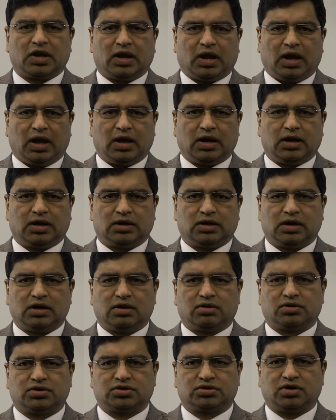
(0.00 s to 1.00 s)
and
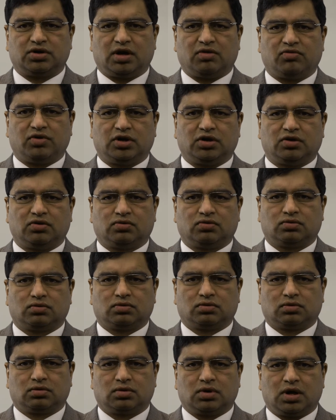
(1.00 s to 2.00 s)
interest revenue
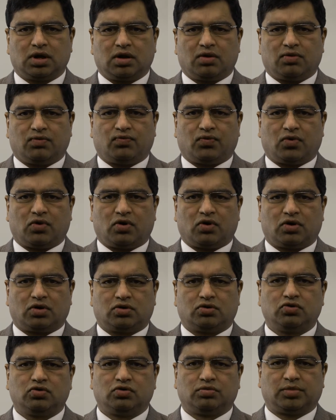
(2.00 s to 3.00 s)
for
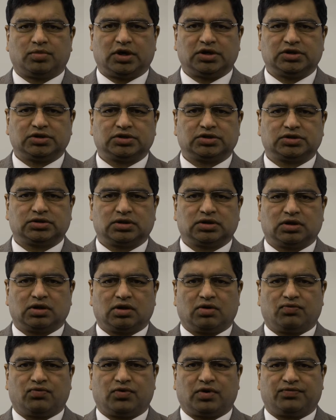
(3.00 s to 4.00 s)
2 months
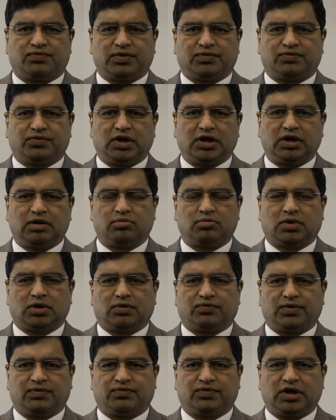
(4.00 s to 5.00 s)
for
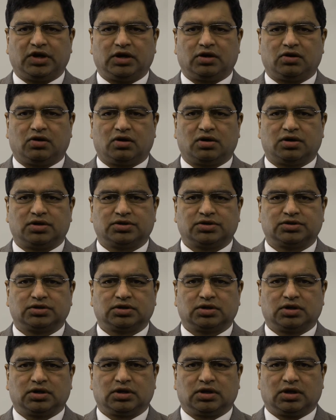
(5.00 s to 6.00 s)
$15
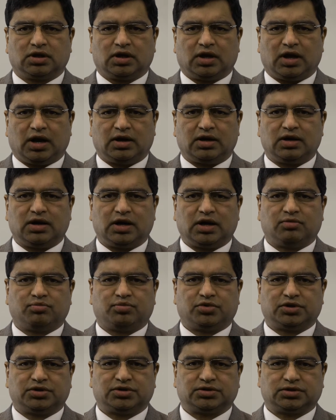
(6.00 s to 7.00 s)
at
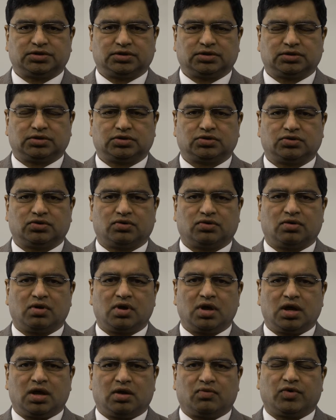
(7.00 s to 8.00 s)
9%. So
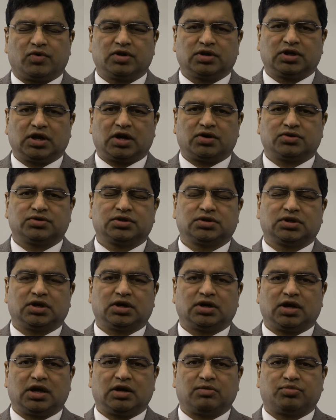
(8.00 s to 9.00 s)
1,000
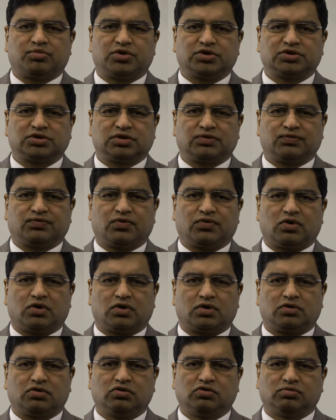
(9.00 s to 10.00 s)
at 9%
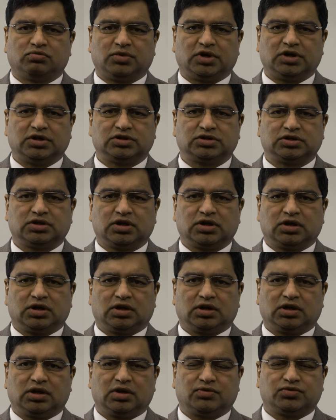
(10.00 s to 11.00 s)
for 2 months
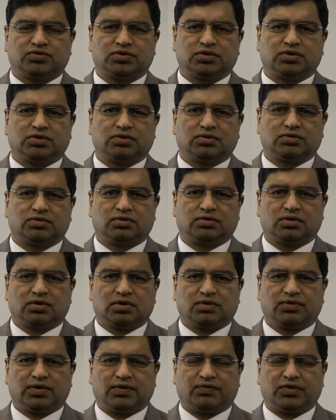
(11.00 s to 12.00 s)
gives you
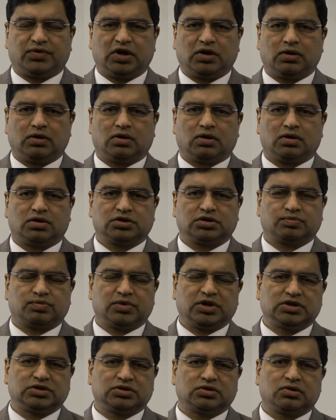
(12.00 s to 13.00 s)
$15.
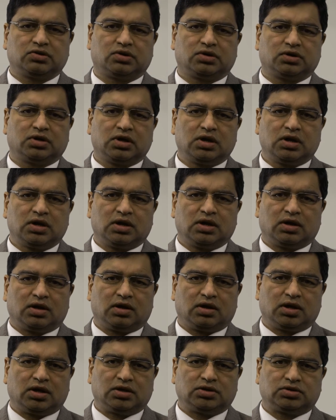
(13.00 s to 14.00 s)
Please note,
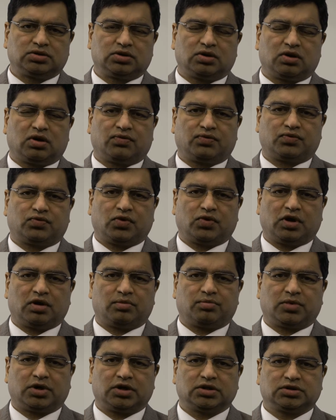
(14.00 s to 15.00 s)
instead of
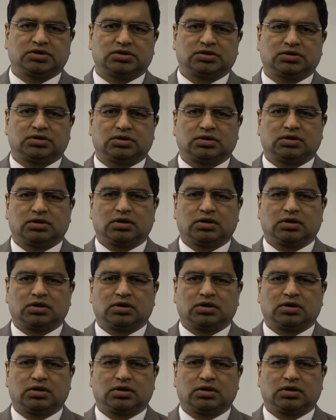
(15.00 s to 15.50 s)
12 months,